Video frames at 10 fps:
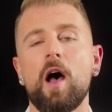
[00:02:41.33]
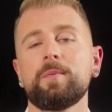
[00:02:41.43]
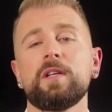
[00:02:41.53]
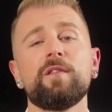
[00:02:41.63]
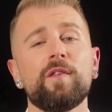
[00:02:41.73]

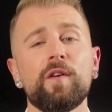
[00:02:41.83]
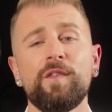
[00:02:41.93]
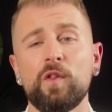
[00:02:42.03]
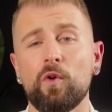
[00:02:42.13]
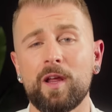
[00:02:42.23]
Opting for a
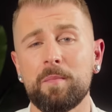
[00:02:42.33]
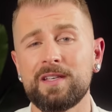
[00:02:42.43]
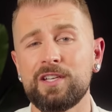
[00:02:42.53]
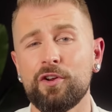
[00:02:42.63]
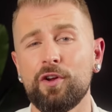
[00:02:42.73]
flooring
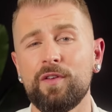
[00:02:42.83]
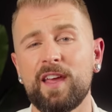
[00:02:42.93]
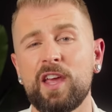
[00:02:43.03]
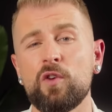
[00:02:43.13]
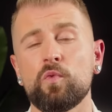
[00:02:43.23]
material
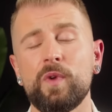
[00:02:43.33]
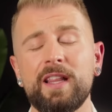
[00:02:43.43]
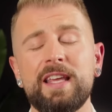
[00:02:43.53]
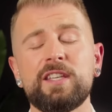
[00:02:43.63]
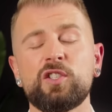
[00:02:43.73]
that can
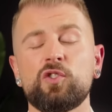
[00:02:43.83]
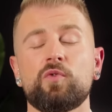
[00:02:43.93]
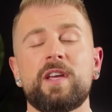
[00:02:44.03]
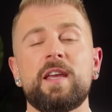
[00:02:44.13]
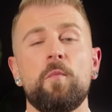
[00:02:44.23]
really
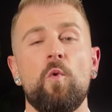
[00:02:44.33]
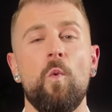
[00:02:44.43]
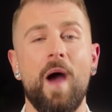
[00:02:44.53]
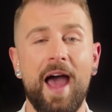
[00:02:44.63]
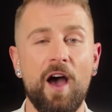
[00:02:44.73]

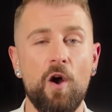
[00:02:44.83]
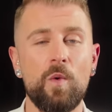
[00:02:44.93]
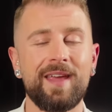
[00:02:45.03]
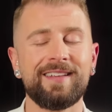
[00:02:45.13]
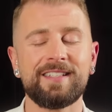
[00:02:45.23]
scream
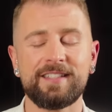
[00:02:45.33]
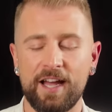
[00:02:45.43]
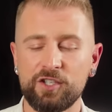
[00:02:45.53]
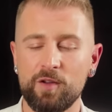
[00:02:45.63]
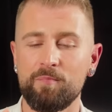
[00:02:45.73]
wow is
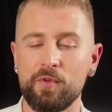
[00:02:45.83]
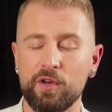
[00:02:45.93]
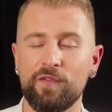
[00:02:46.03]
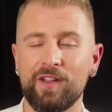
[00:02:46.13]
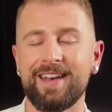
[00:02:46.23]
such a
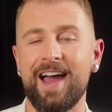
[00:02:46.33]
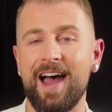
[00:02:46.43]
beautiful and